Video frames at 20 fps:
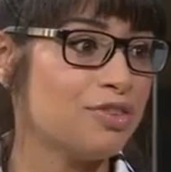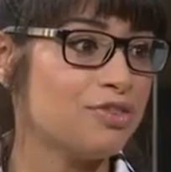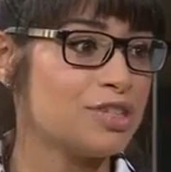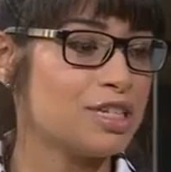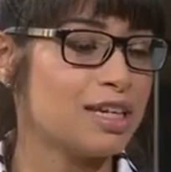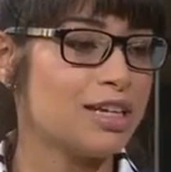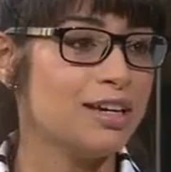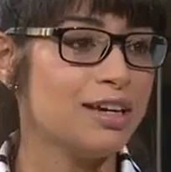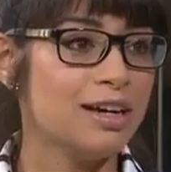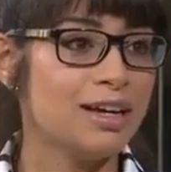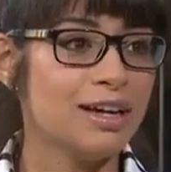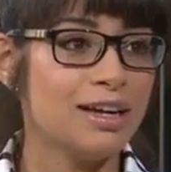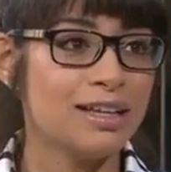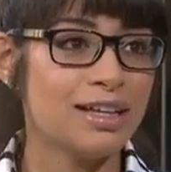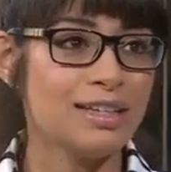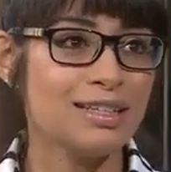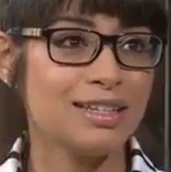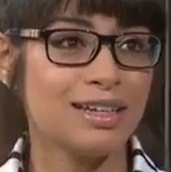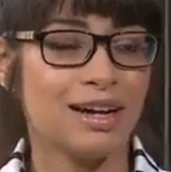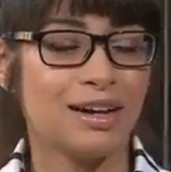50,
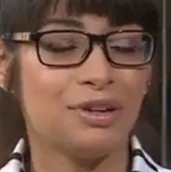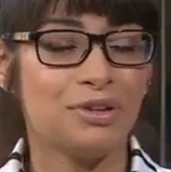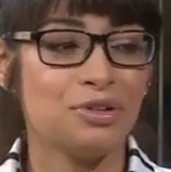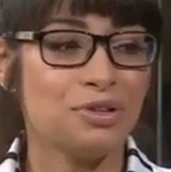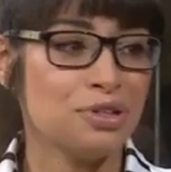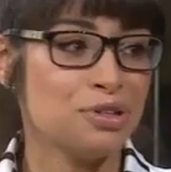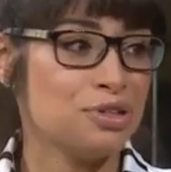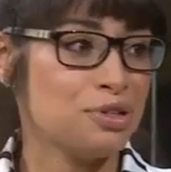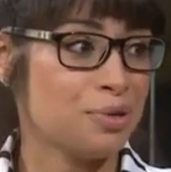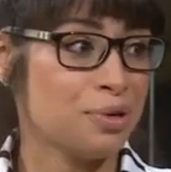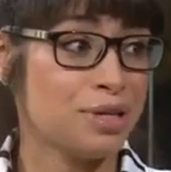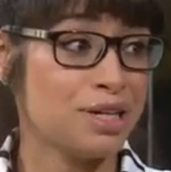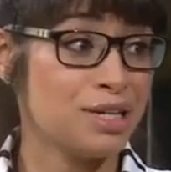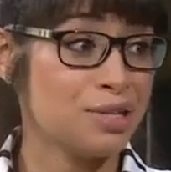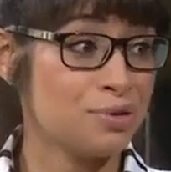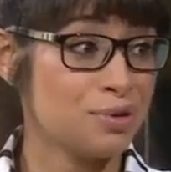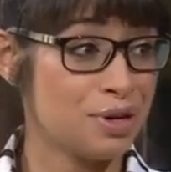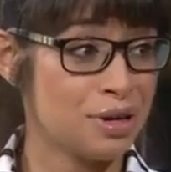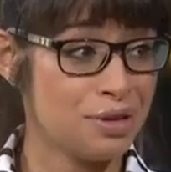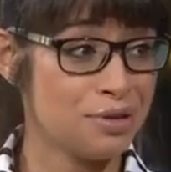that's 120
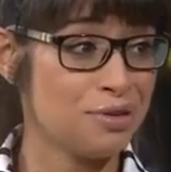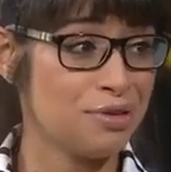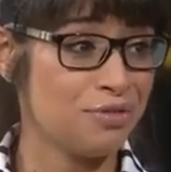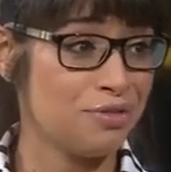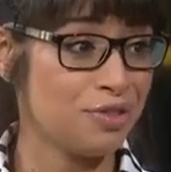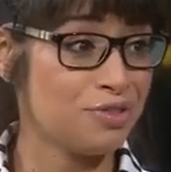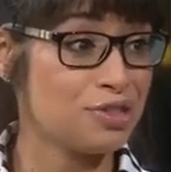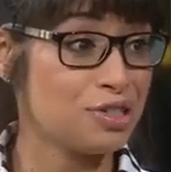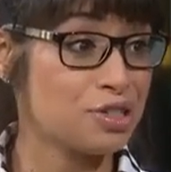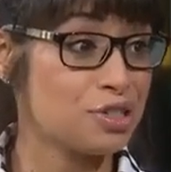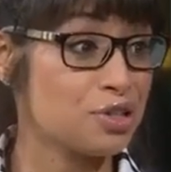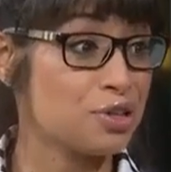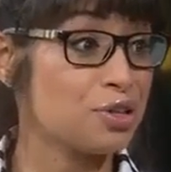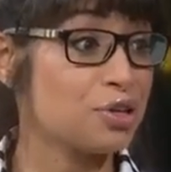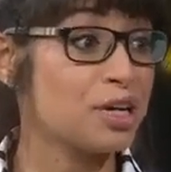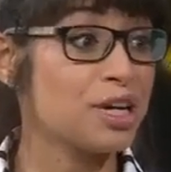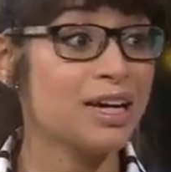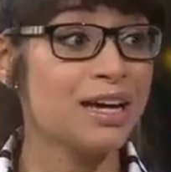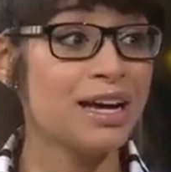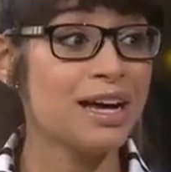to 150
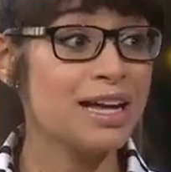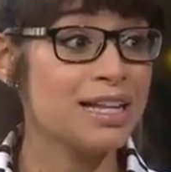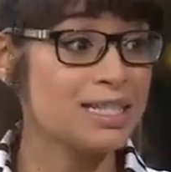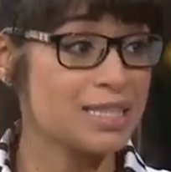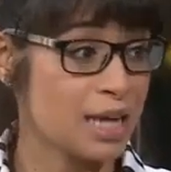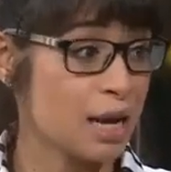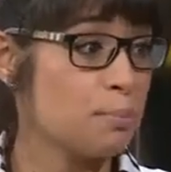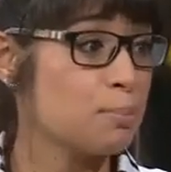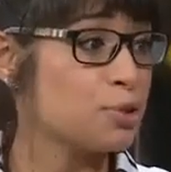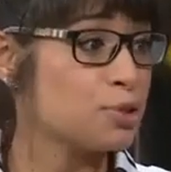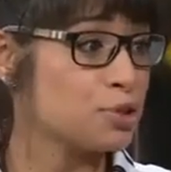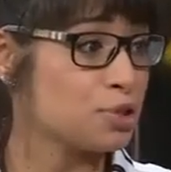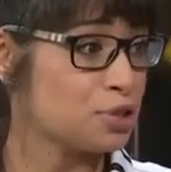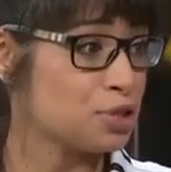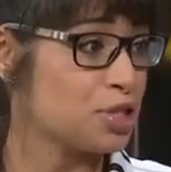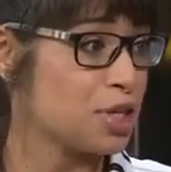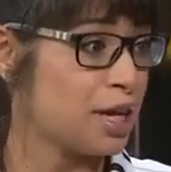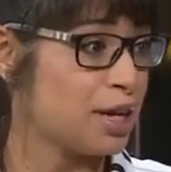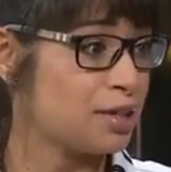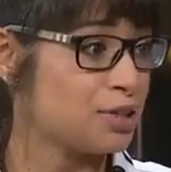degree temperature
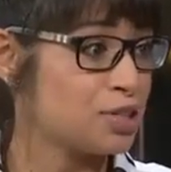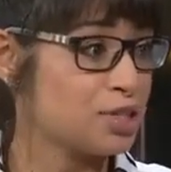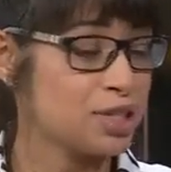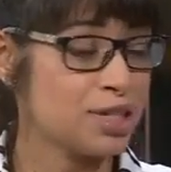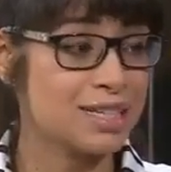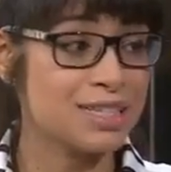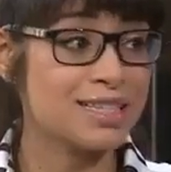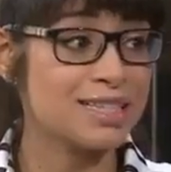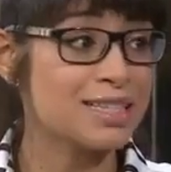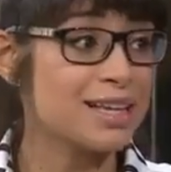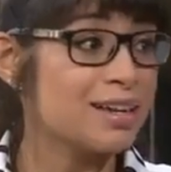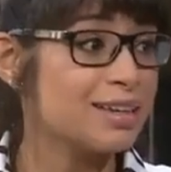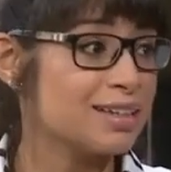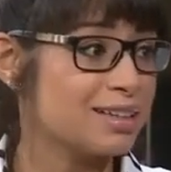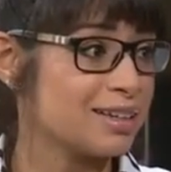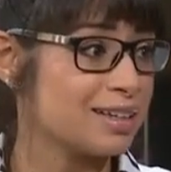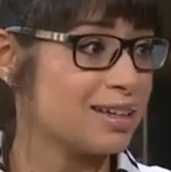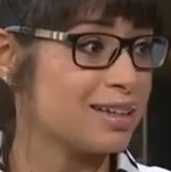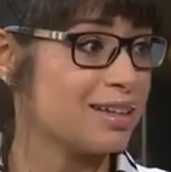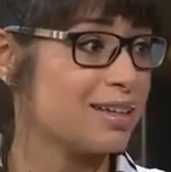change
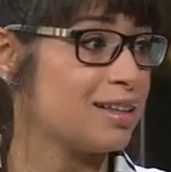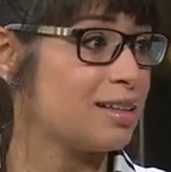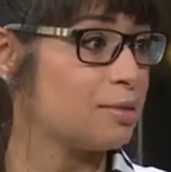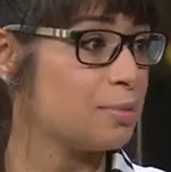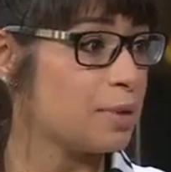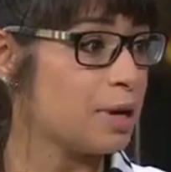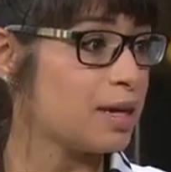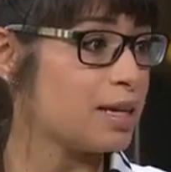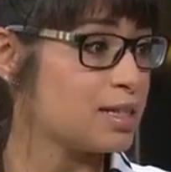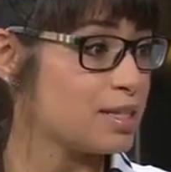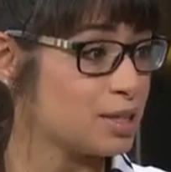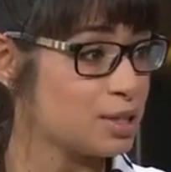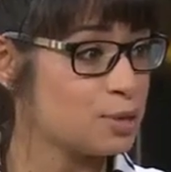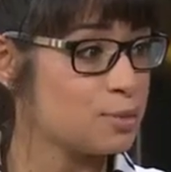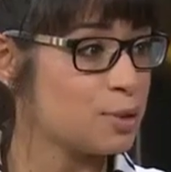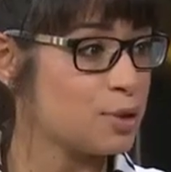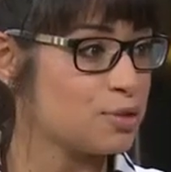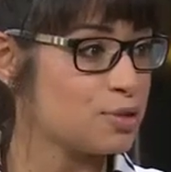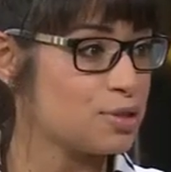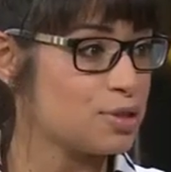suddenly that the body's
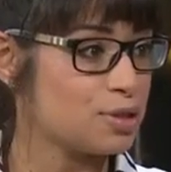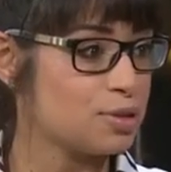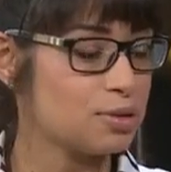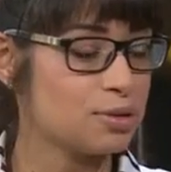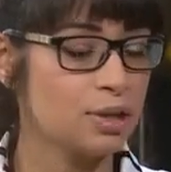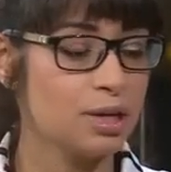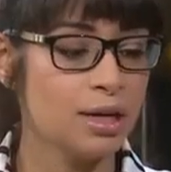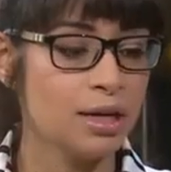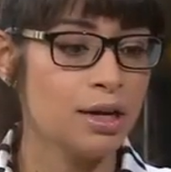exposed to.